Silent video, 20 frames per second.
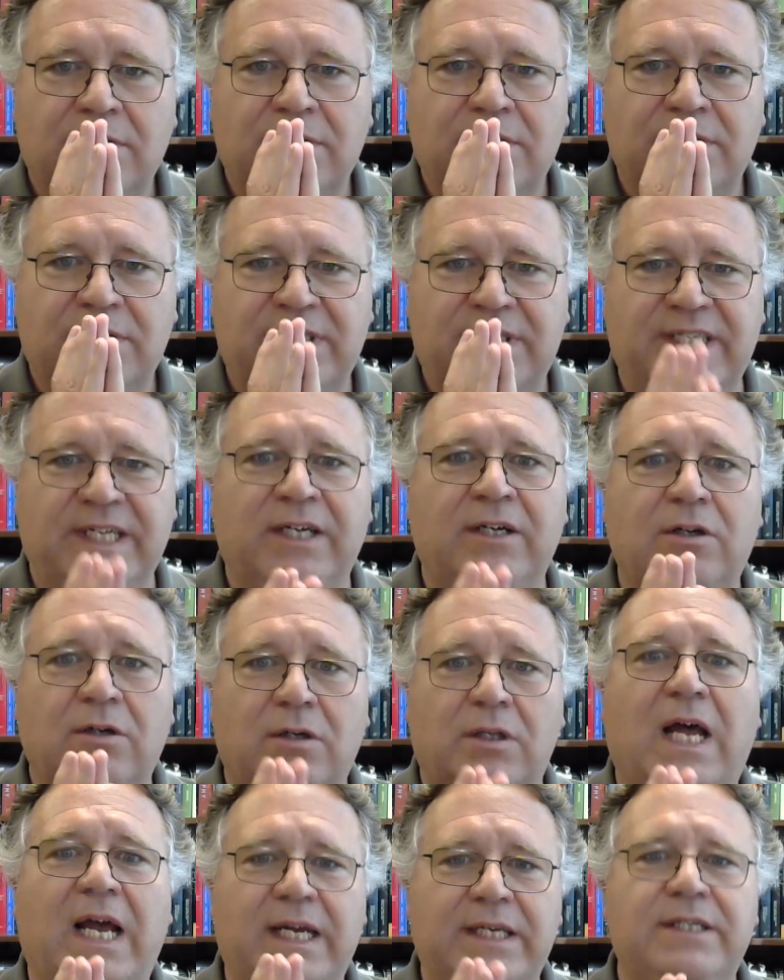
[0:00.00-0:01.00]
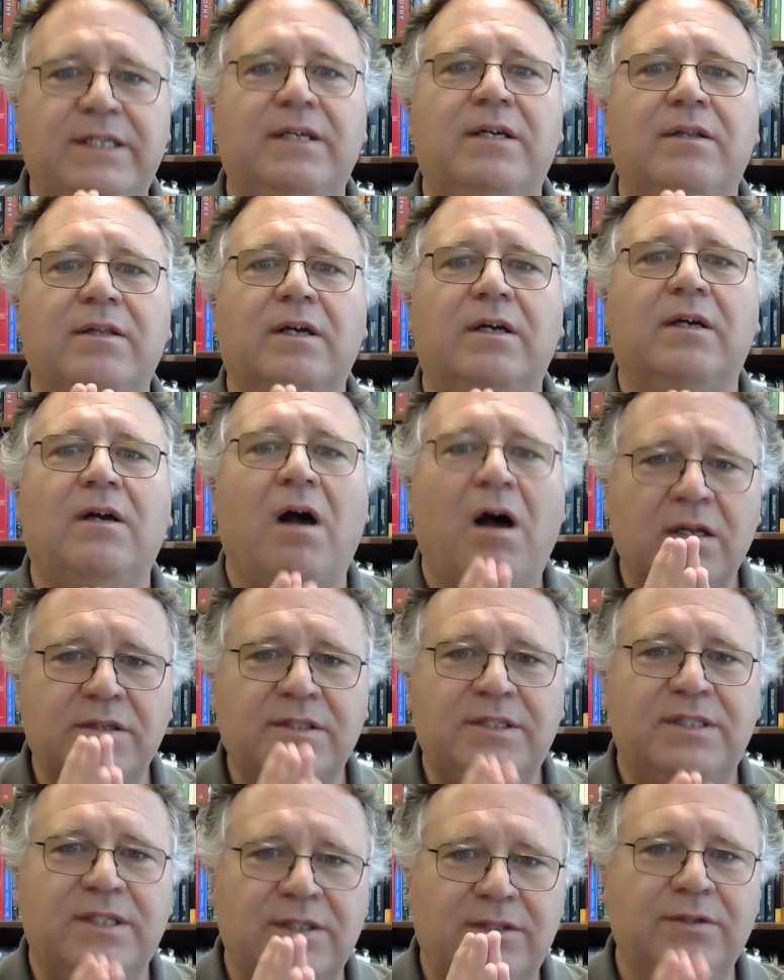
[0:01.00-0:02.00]
single idea that
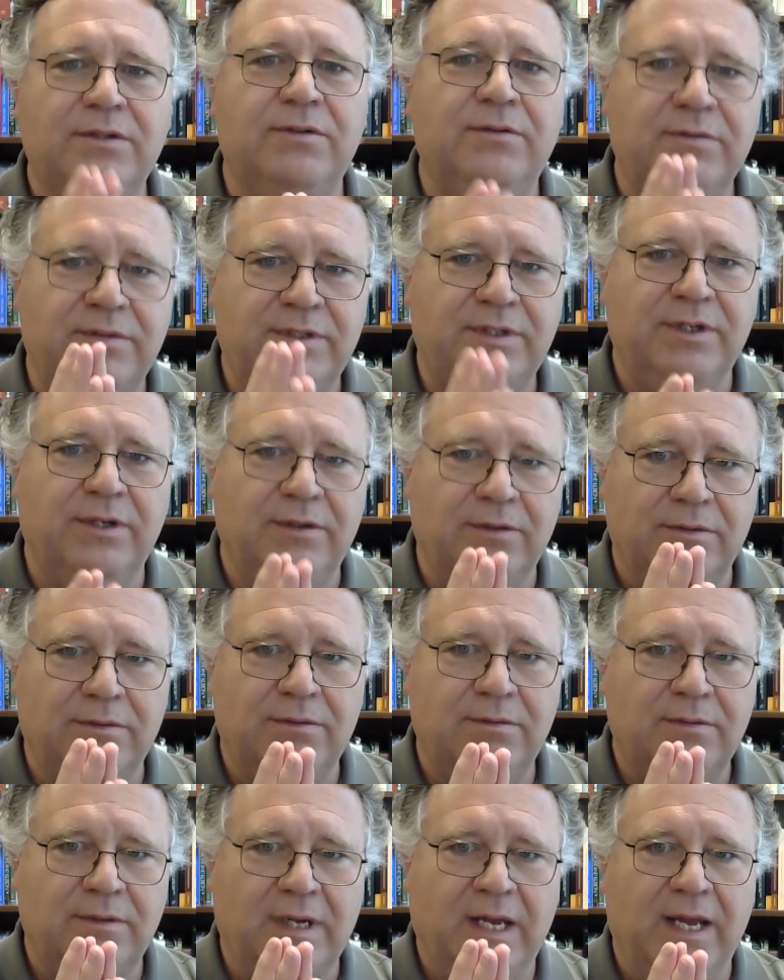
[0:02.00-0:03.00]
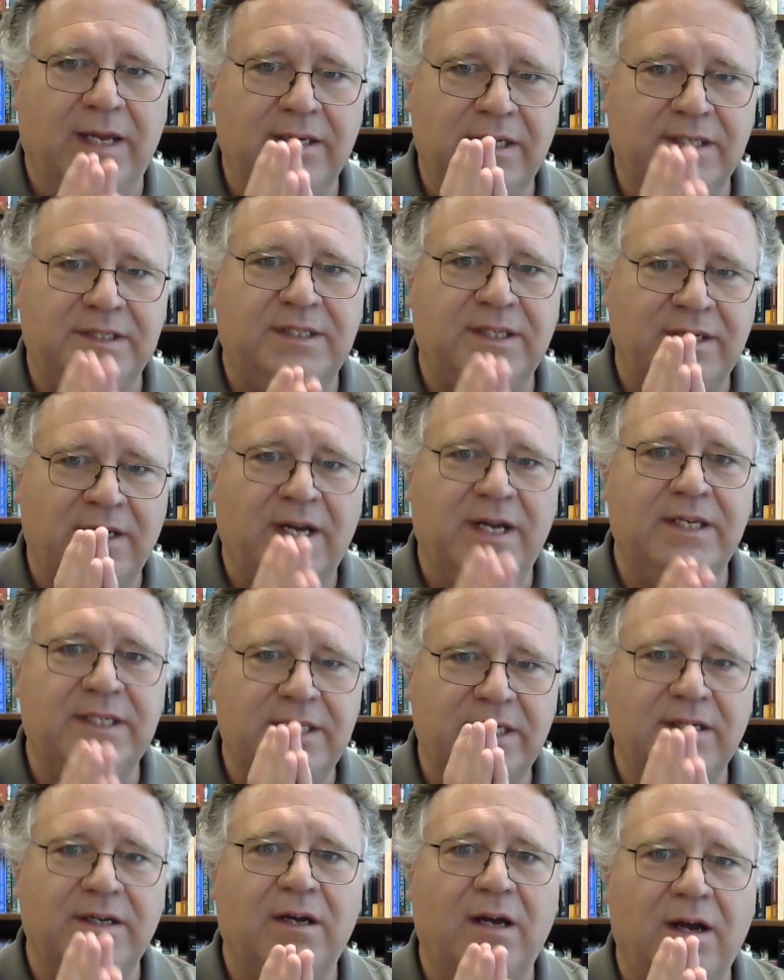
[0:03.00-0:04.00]
constitutes you, and it's an
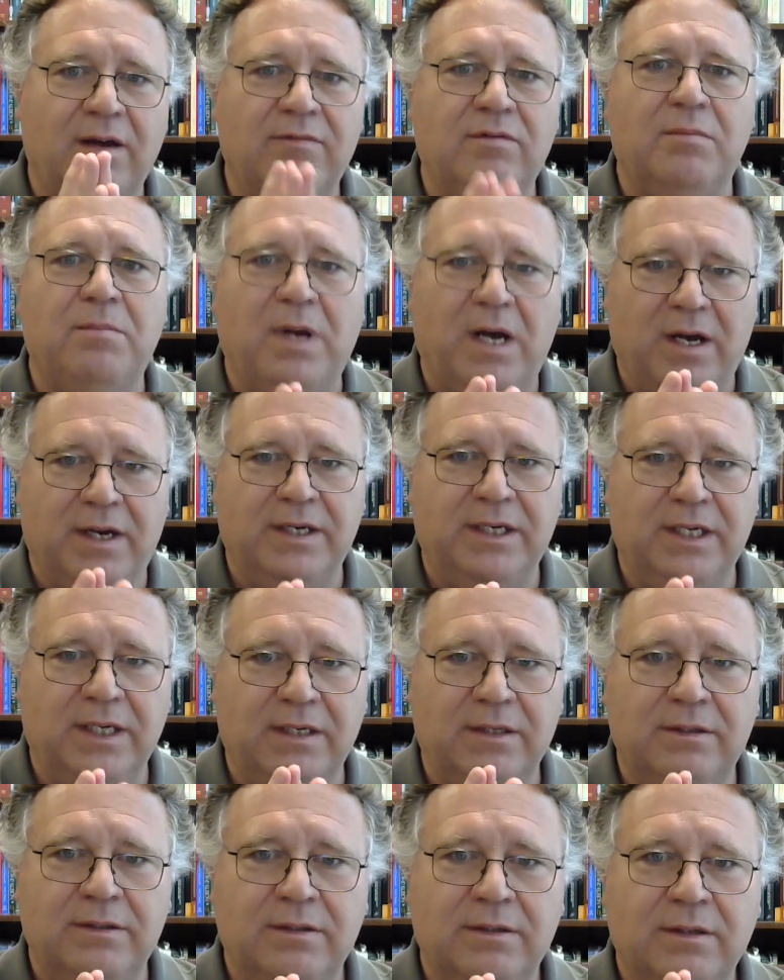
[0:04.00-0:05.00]
idea of a body,